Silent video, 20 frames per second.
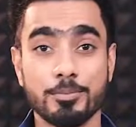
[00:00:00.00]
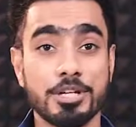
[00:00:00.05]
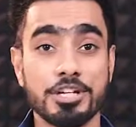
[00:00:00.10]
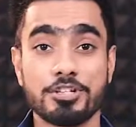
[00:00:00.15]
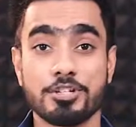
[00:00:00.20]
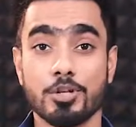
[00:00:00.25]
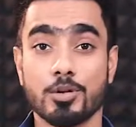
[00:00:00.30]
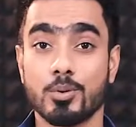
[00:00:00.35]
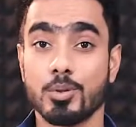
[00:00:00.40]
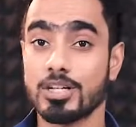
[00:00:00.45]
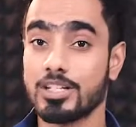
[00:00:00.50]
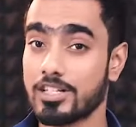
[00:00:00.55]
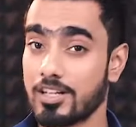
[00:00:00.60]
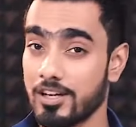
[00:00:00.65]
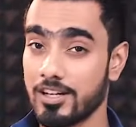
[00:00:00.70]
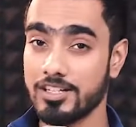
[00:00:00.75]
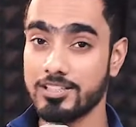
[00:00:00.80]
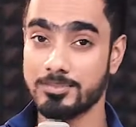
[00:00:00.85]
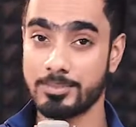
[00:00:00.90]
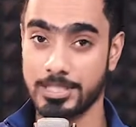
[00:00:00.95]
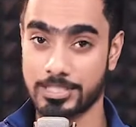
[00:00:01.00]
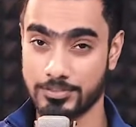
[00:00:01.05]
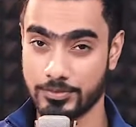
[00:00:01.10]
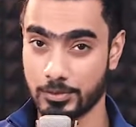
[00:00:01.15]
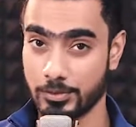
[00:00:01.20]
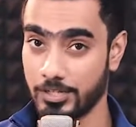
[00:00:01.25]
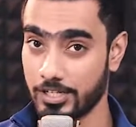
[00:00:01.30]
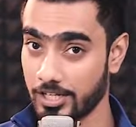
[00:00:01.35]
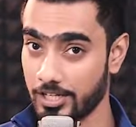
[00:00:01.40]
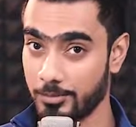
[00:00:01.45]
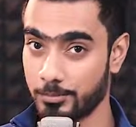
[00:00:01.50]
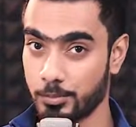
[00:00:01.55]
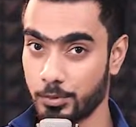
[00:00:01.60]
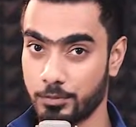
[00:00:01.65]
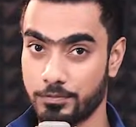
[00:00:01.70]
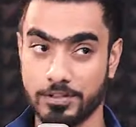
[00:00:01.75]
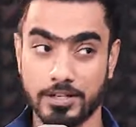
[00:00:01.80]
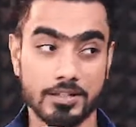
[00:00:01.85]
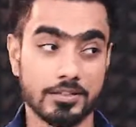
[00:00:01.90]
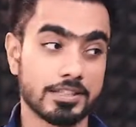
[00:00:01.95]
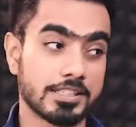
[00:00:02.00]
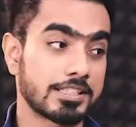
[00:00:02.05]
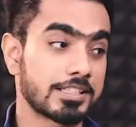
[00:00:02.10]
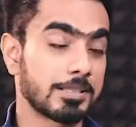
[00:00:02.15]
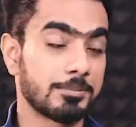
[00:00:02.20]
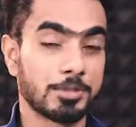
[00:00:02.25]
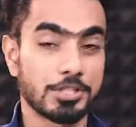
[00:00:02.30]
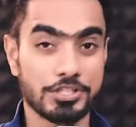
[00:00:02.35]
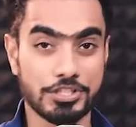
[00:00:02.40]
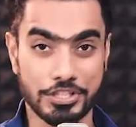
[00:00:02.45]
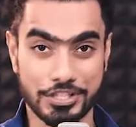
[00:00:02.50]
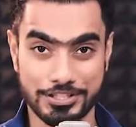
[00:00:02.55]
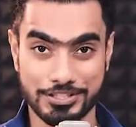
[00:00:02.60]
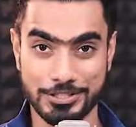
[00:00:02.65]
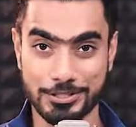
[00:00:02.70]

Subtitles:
make sure what color space or color profile this image is